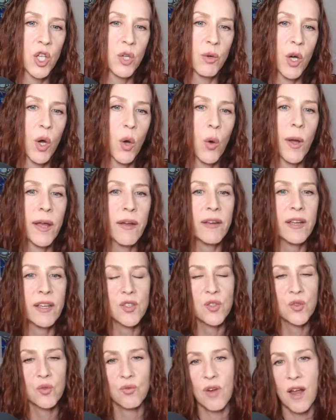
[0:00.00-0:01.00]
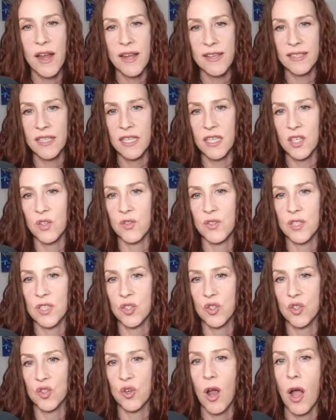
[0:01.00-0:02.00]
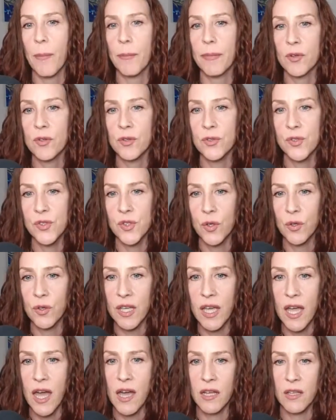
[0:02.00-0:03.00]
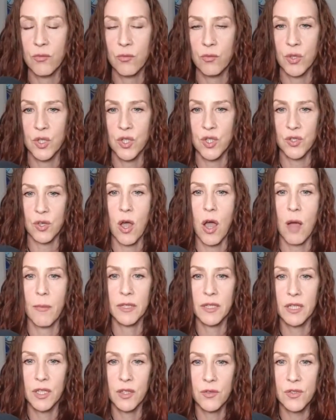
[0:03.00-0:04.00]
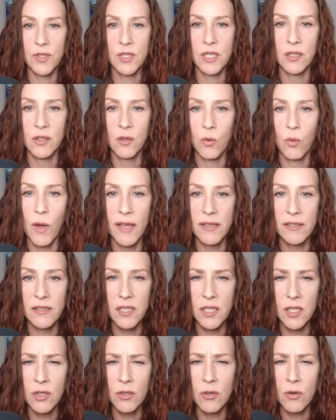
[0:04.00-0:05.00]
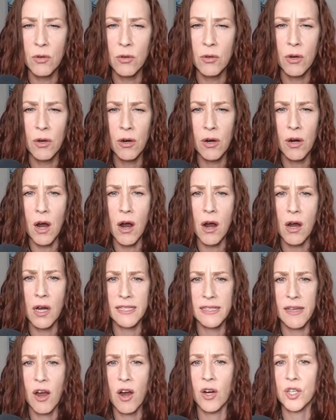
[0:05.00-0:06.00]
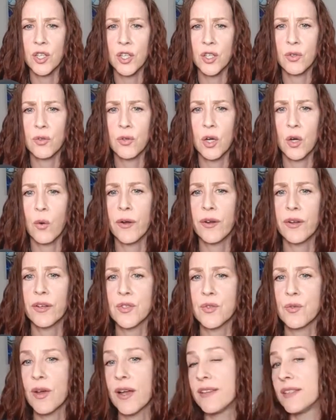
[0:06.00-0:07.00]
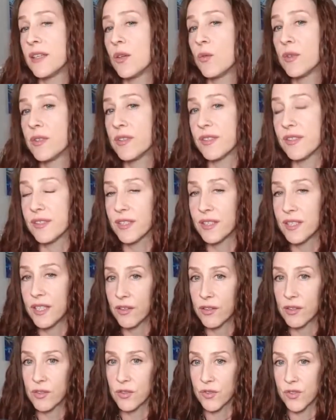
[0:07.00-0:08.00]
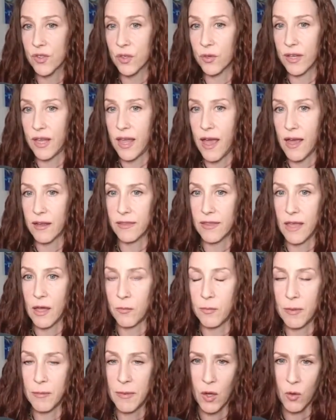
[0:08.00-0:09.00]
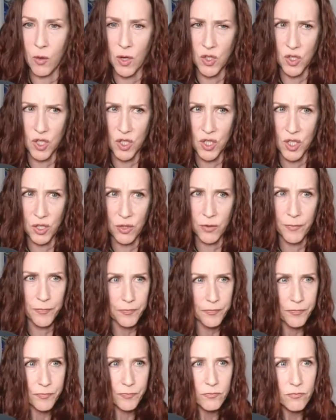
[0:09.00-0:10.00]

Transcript: Are you Aquarius rising using the tropical zodiac, which is commonly used in the West here? Or are you Aquarius rising with the sidereal zodiac? That would be my question to you.